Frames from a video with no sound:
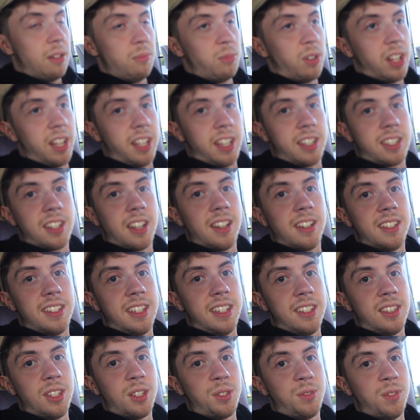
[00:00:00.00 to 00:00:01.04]
I'm really excited to
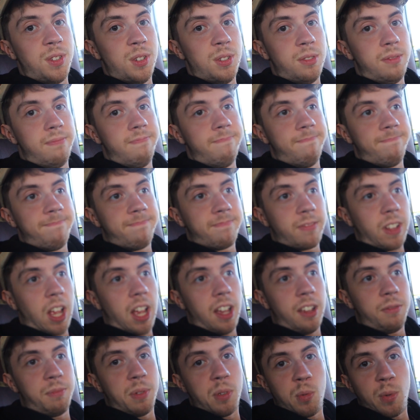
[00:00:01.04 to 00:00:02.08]
eat this food.
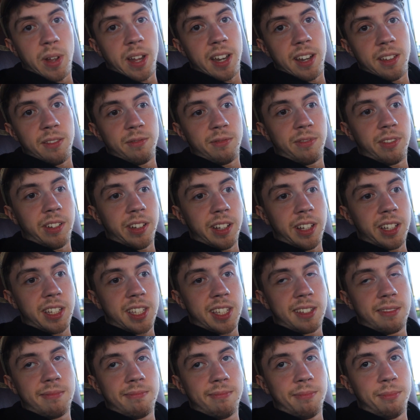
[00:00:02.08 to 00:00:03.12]
Same. I've been waiting for
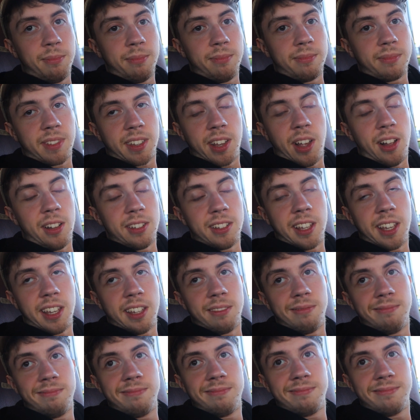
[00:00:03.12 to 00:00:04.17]
this all
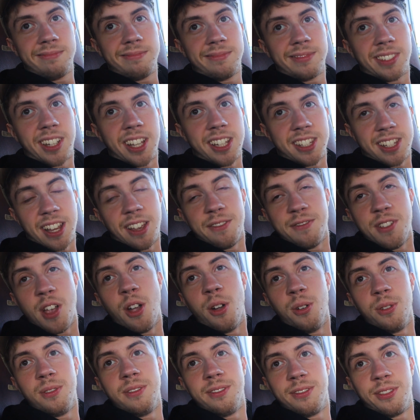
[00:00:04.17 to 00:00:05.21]
day because I've
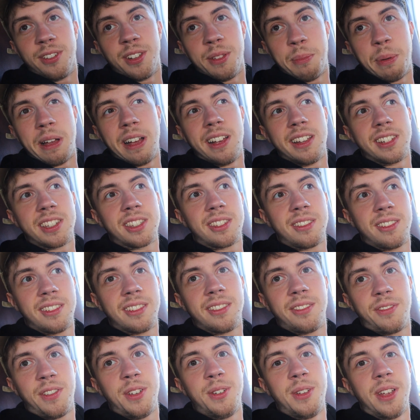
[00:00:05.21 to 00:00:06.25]
known for the past
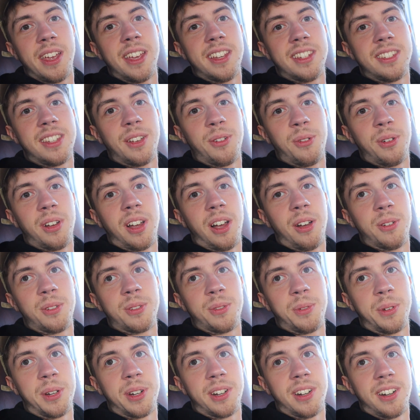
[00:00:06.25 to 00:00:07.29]
few days that oh,
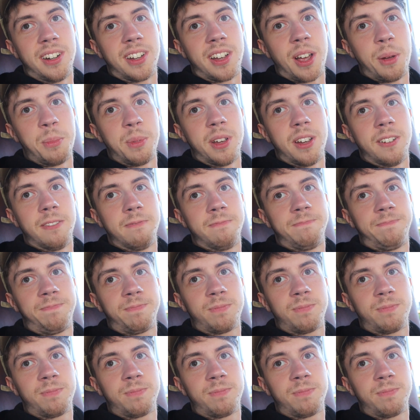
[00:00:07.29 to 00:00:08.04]
we were going to come here.